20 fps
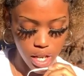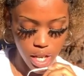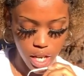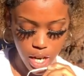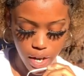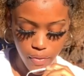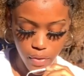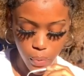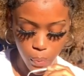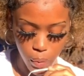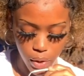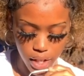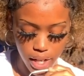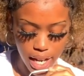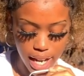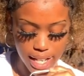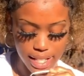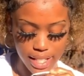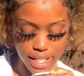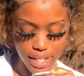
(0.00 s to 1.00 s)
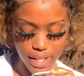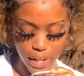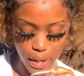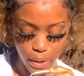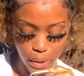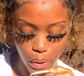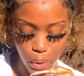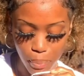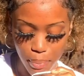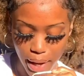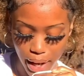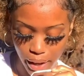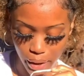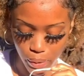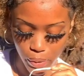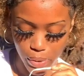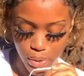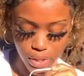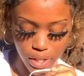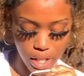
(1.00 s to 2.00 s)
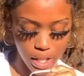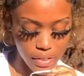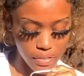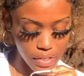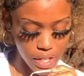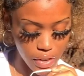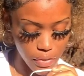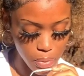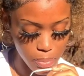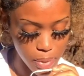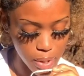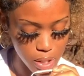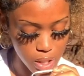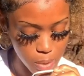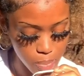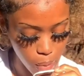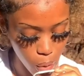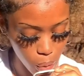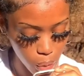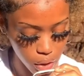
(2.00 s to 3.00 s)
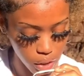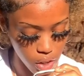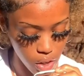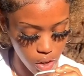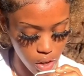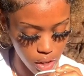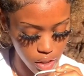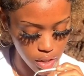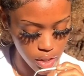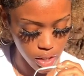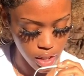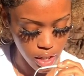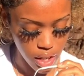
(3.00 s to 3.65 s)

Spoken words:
everyone has internal battles that have never been spoken on.